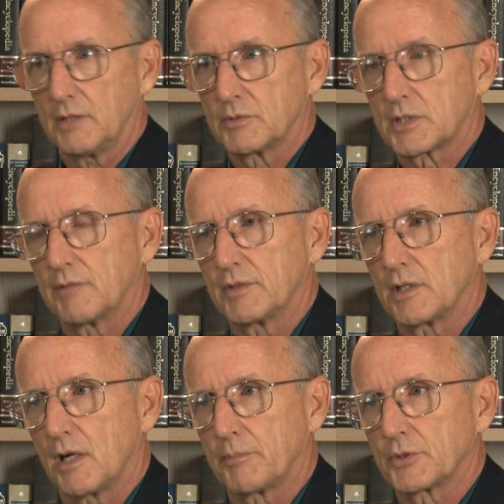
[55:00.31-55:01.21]
He was given
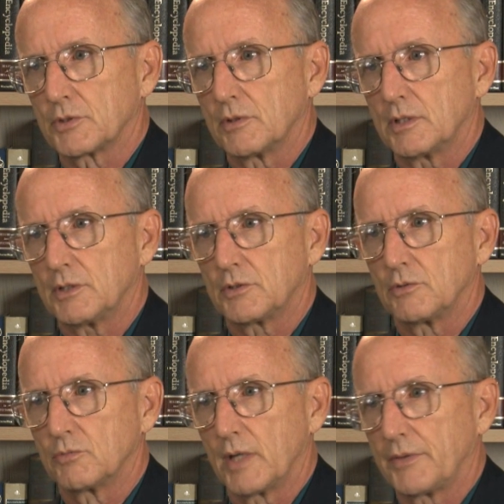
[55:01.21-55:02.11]
the opportunity
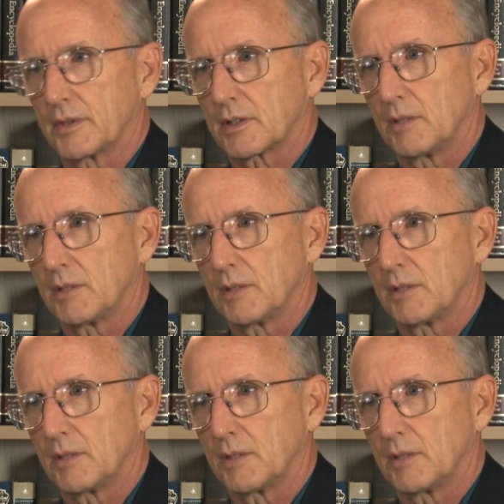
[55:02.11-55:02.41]
to run the